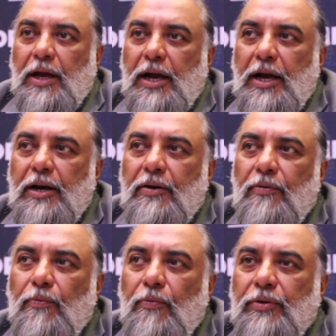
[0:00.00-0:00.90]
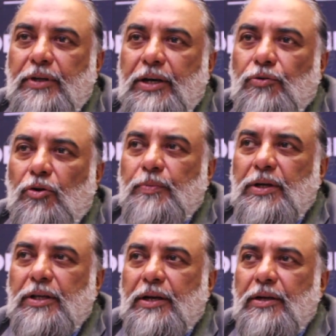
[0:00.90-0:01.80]
And they told
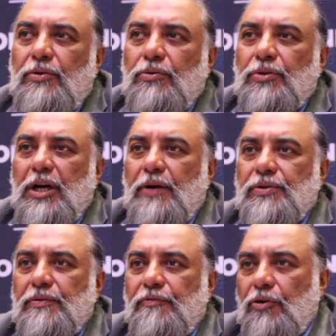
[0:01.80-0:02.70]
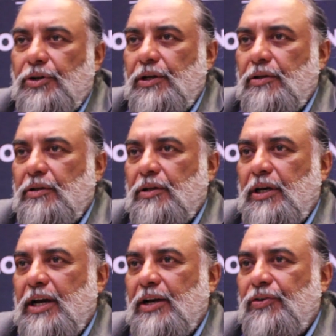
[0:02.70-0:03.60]
me that in 2014
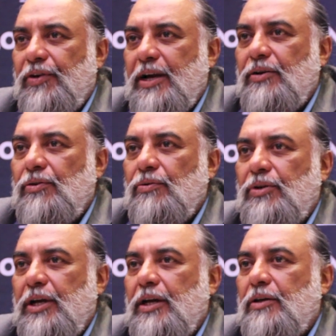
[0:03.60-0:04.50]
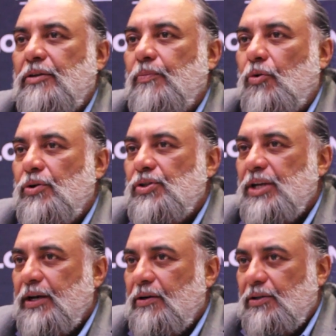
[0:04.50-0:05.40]
they had tried to take the
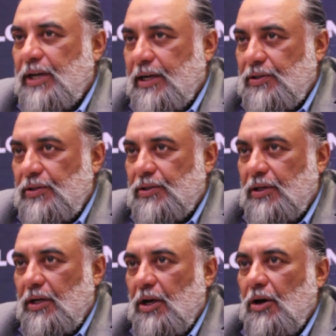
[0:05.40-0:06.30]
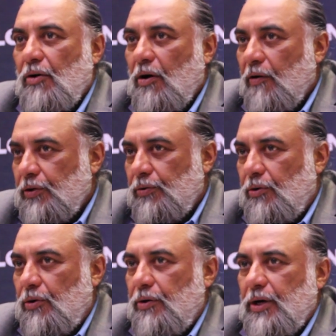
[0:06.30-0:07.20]
motorcycle taxis off the
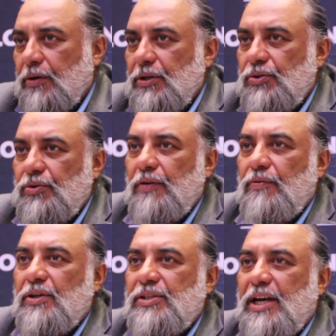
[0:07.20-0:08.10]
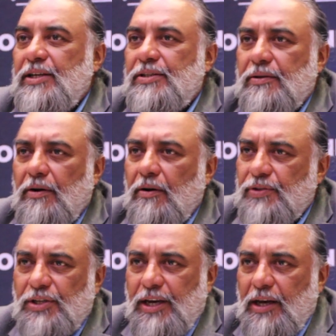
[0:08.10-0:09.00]
road. Now, just to give you a size
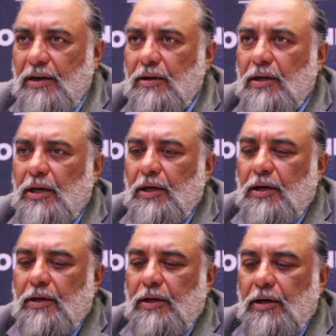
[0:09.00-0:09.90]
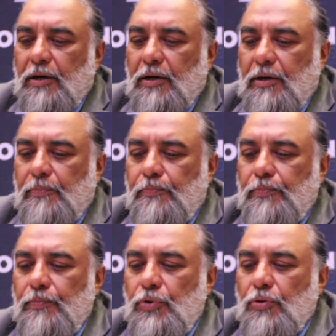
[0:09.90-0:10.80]
of scale,
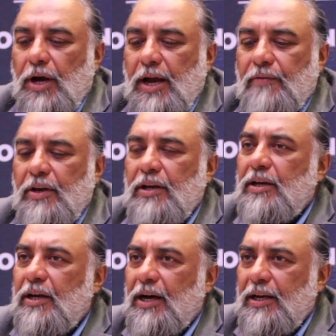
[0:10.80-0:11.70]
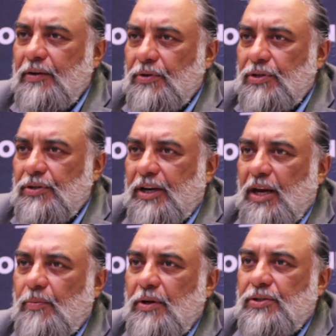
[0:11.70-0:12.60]
you have in Kigali, which is the
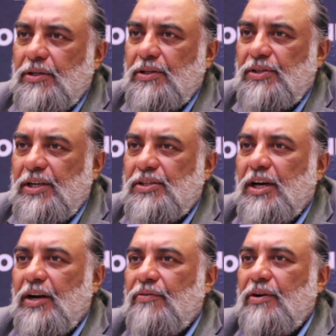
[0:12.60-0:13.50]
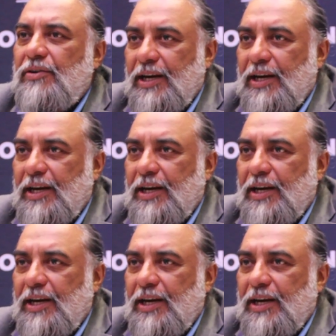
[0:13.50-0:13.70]
capital city, 600